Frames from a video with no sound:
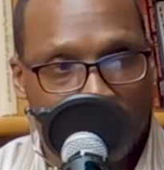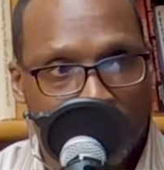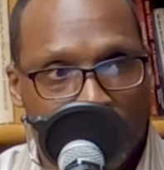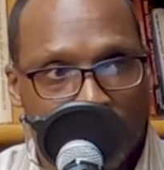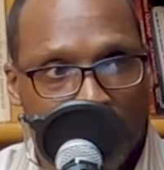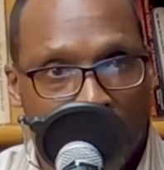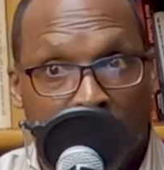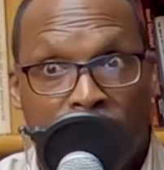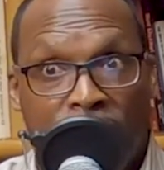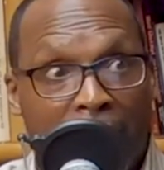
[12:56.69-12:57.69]
Right.
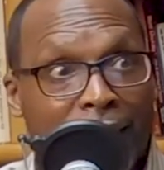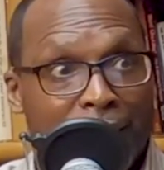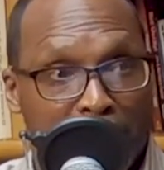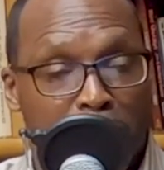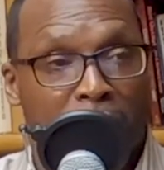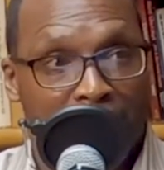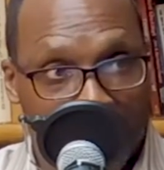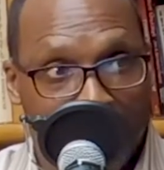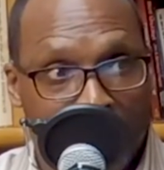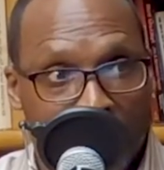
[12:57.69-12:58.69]
Faith is
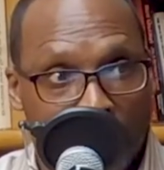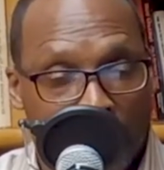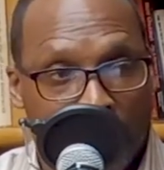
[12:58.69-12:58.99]
believing